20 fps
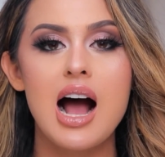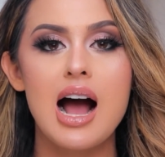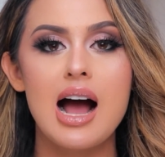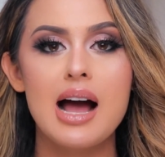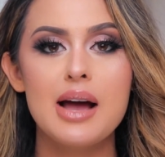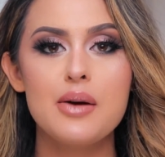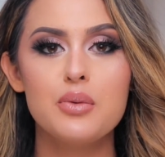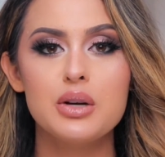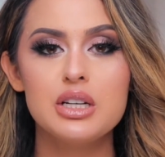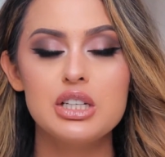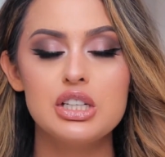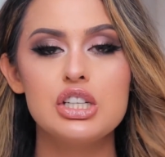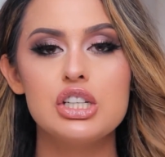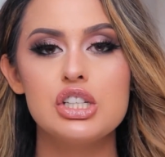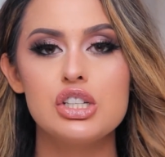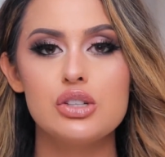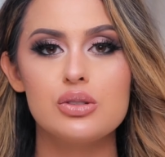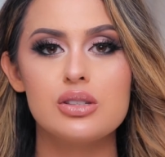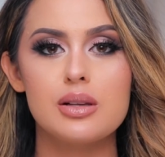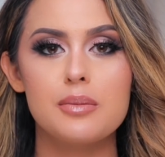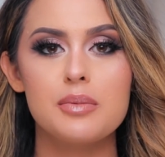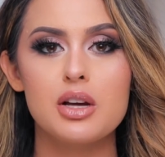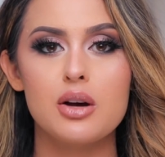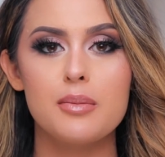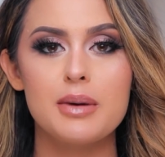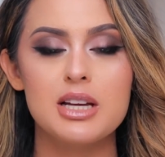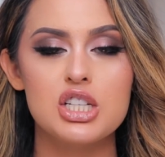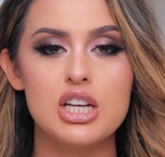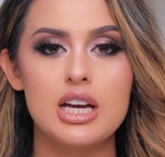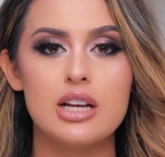I wanted to do something
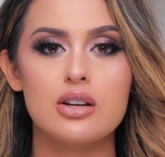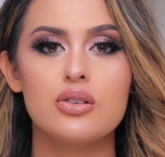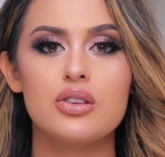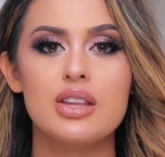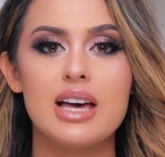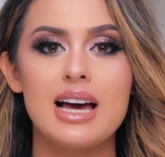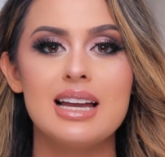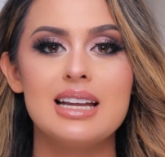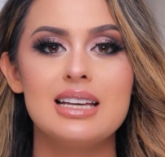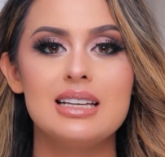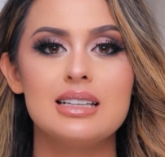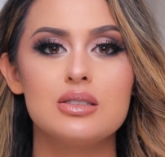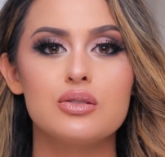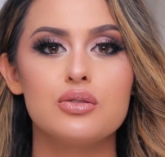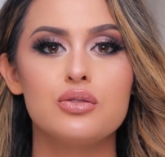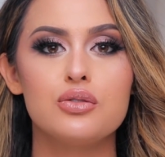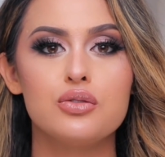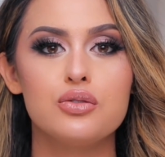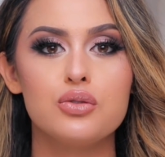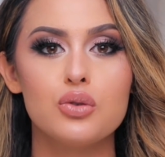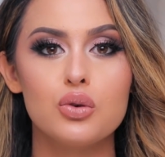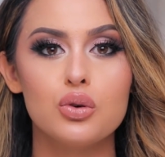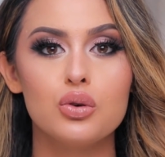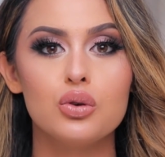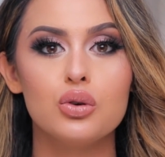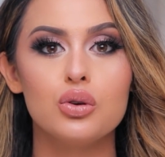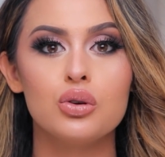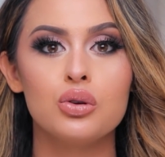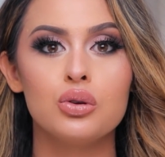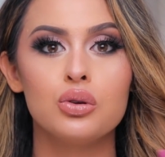on my channel that is
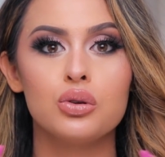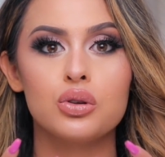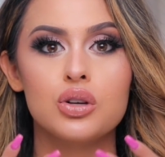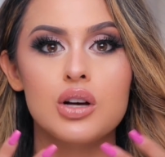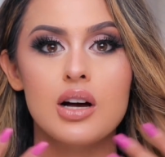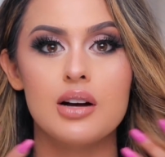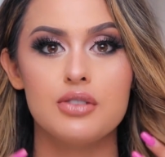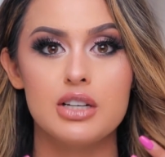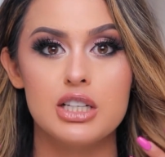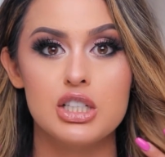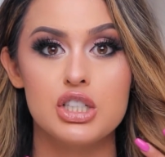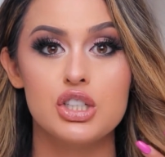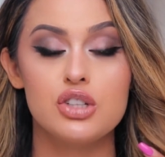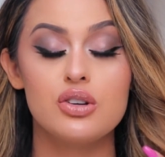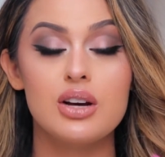full coverage.